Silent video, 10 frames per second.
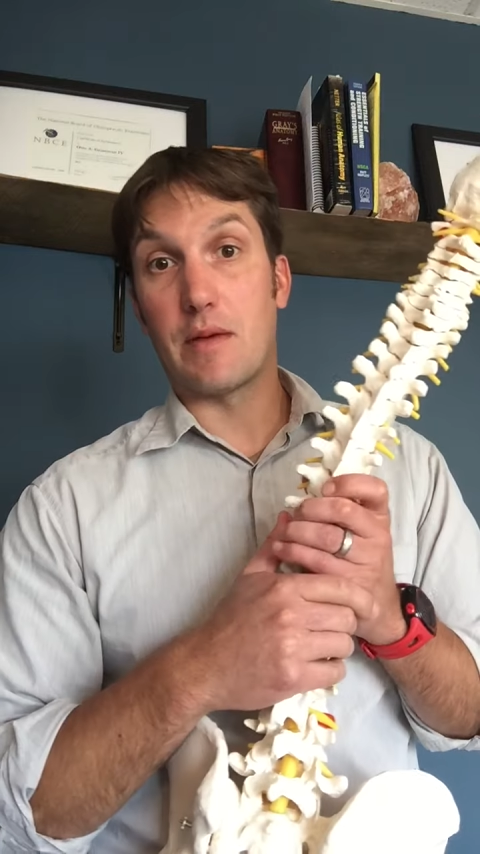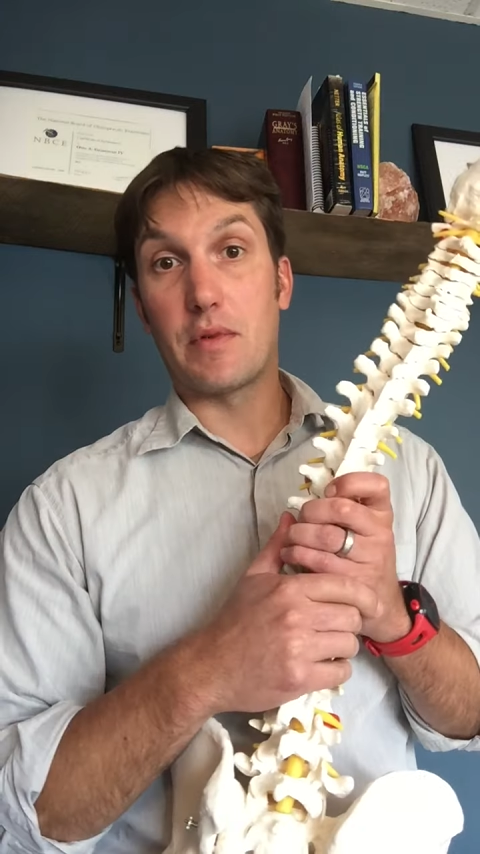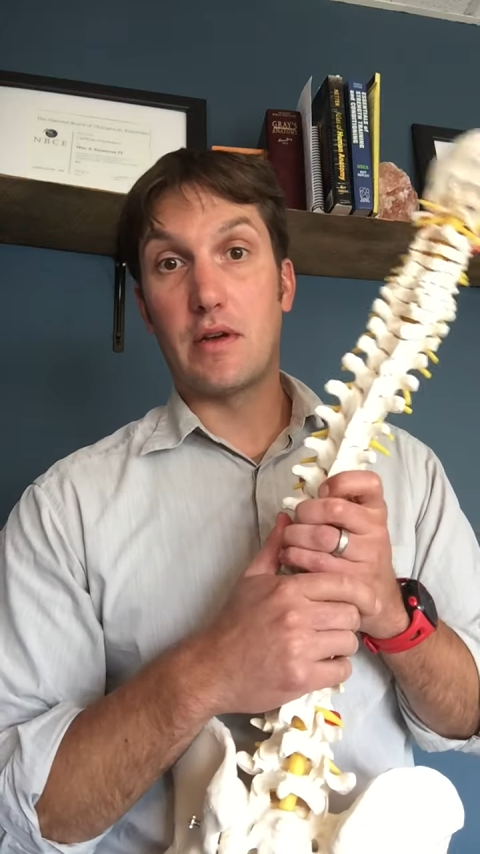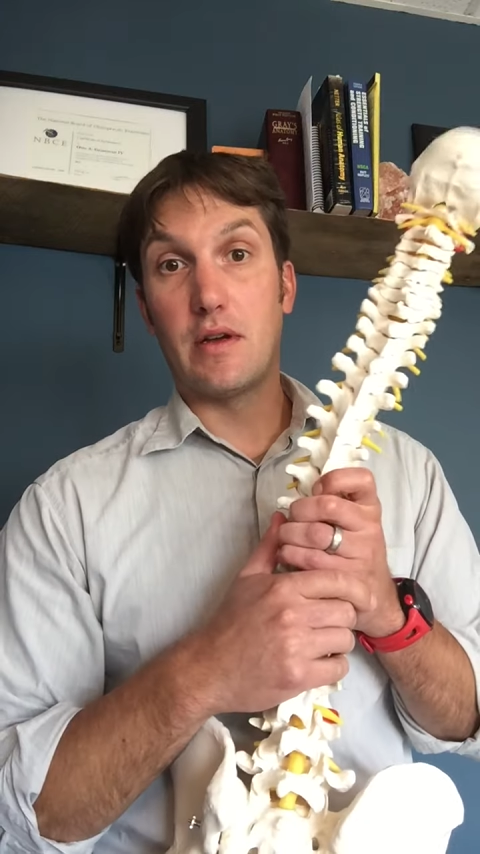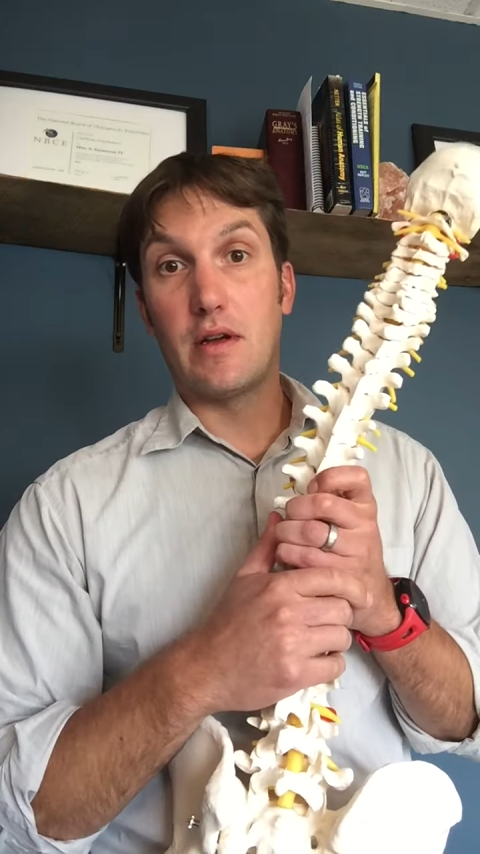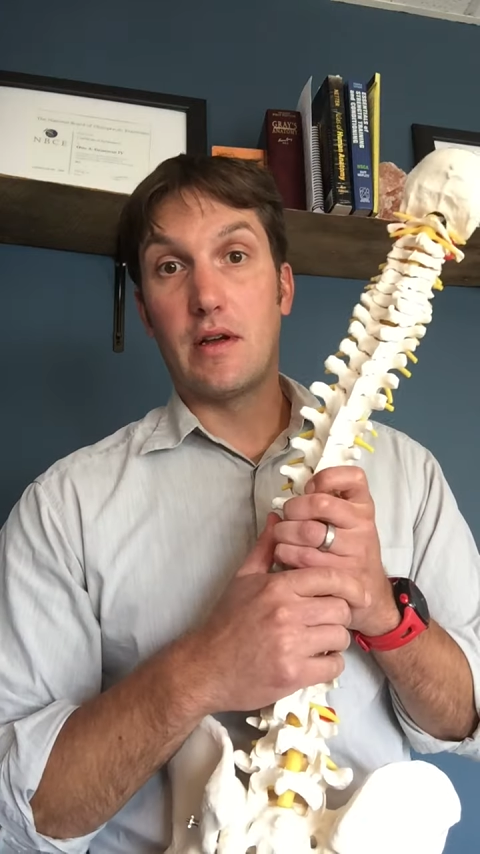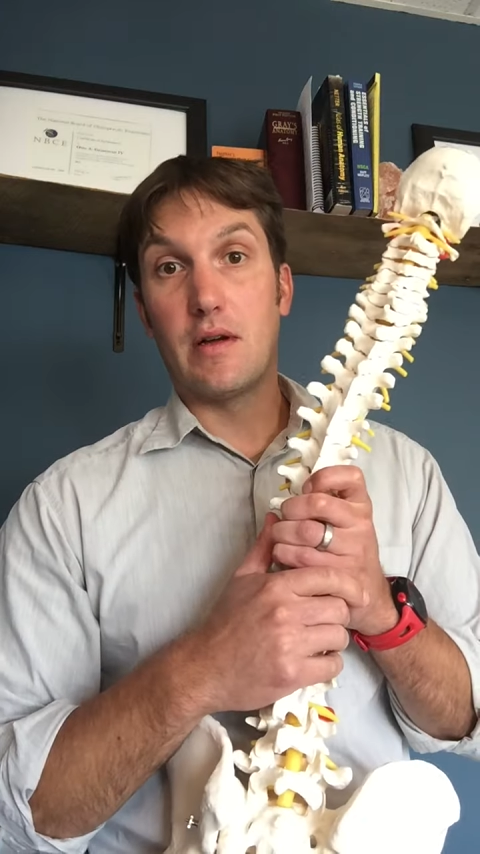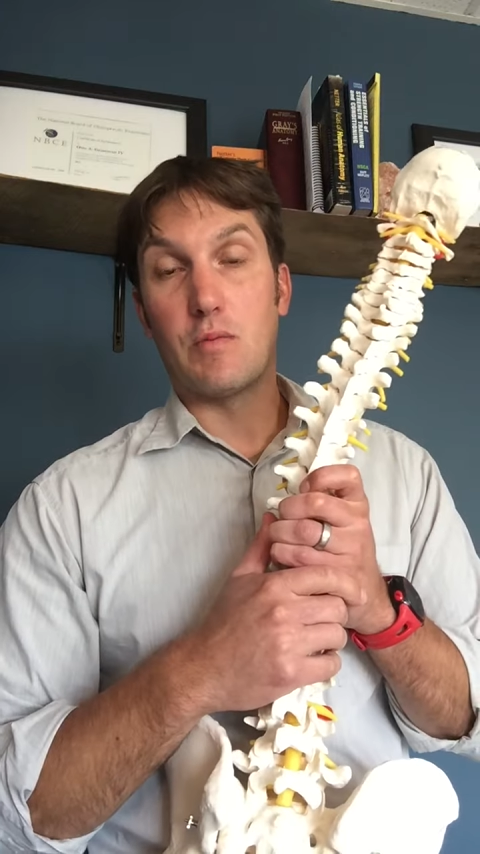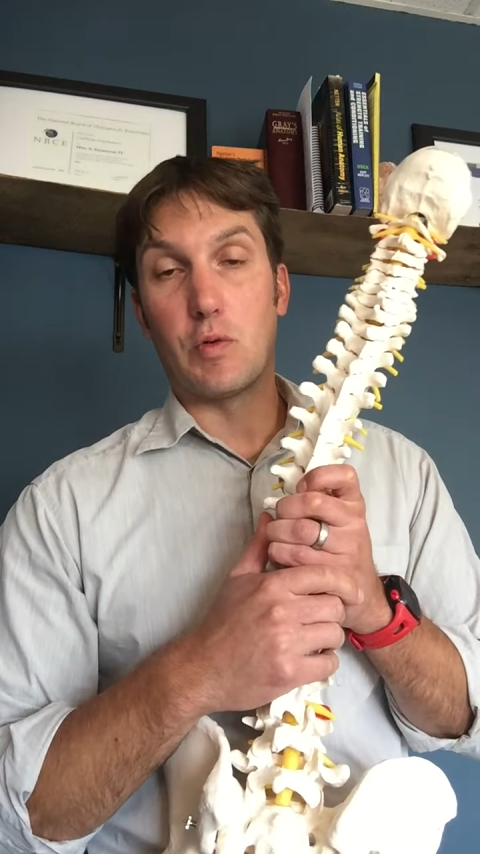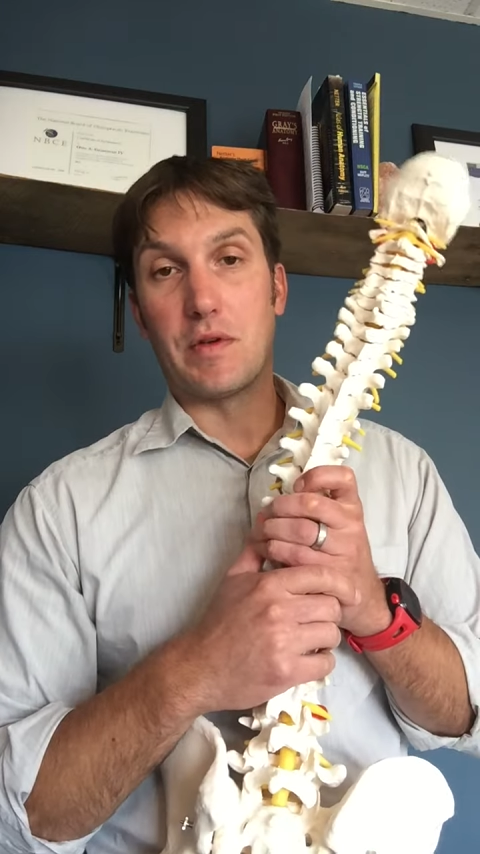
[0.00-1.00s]
up
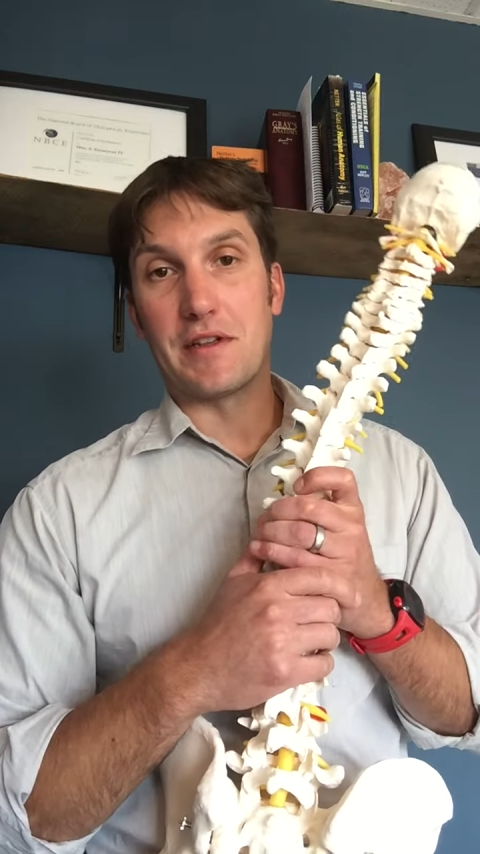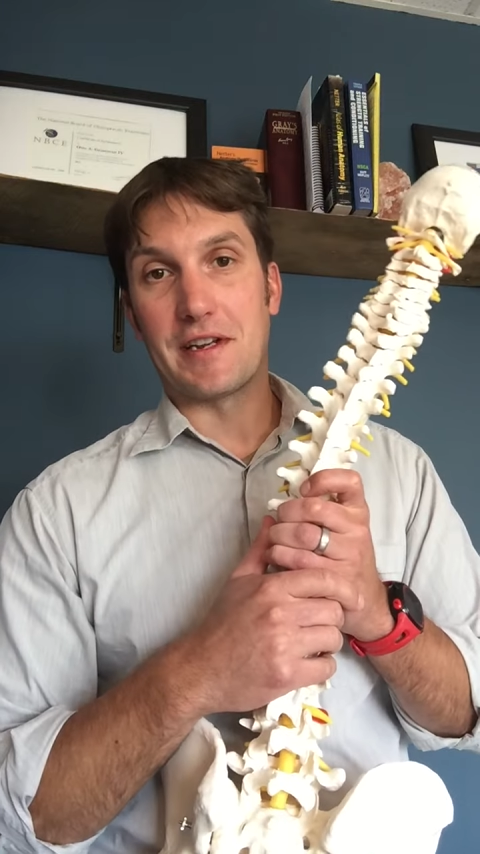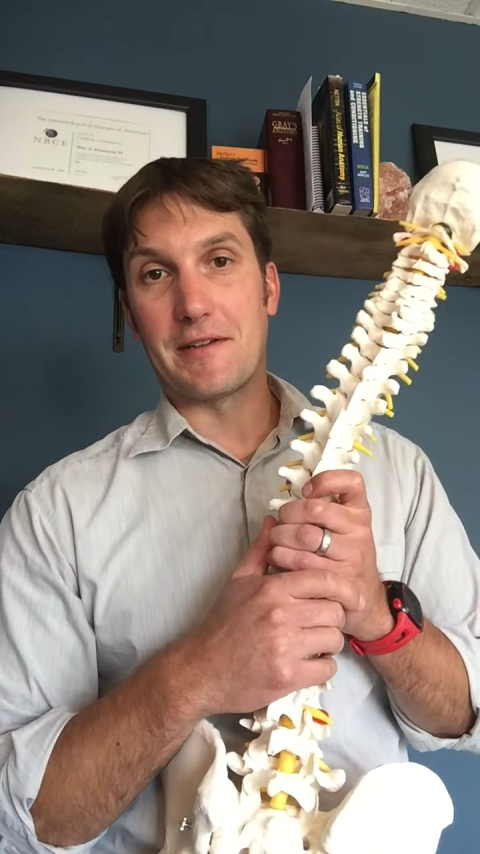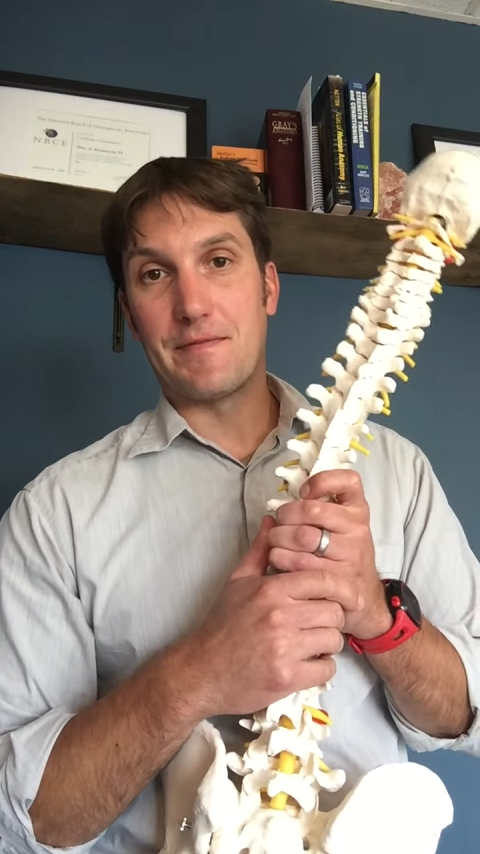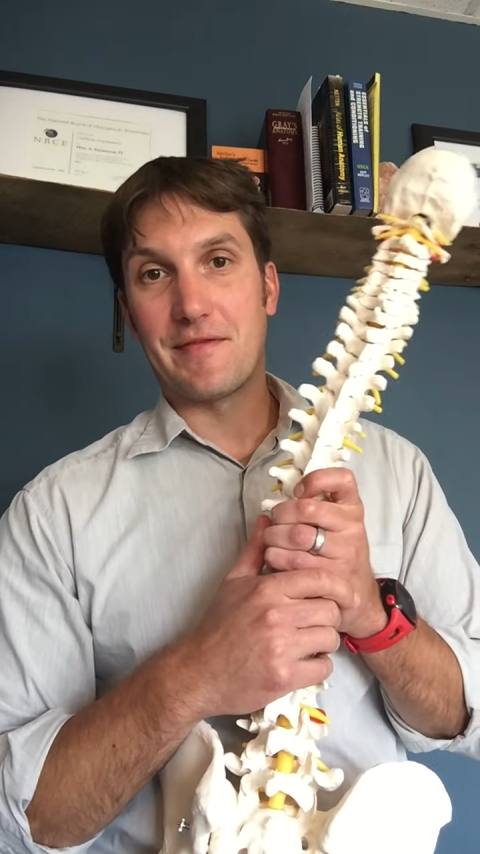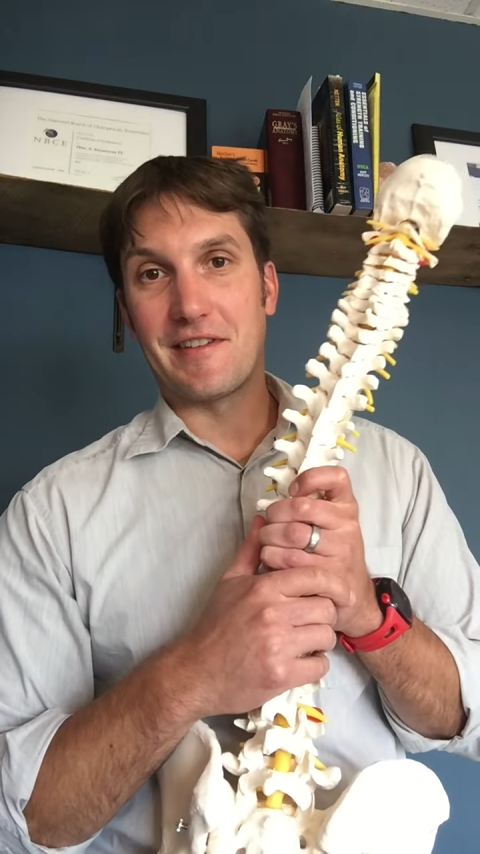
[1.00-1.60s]
mobility.